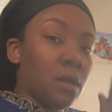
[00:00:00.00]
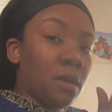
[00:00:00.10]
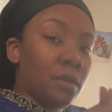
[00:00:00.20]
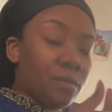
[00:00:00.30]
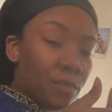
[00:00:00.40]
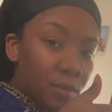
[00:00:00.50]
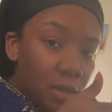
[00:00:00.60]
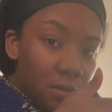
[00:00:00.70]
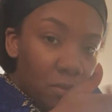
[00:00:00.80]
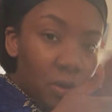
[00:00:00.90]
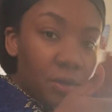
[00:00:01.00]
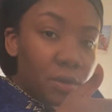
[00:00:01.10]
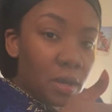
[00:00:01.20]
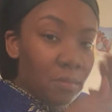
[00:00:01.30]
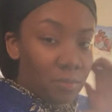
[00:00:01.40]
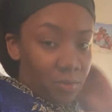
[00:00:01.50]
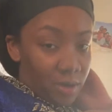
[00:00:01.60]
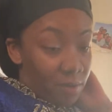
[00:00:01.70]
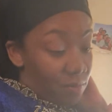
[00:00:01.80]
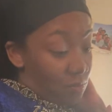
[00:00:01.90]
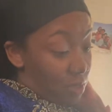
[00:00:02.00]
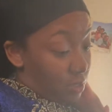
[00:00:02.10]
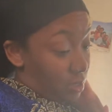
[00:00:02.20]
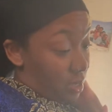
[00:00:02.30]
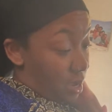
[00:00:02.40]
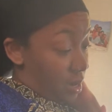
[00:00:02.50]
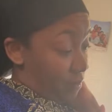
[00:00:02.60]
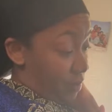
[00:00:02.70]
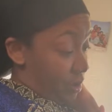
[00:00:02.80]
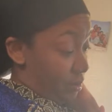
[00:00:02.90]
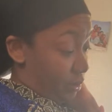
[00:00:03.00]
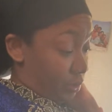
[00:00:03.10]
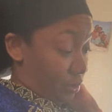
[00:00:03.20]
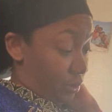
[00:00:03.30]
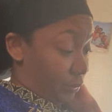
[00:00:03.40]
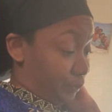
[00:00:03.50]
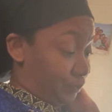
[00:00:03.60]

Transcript: If you need more, you cut more. I've been watching a lot of videos, y'all.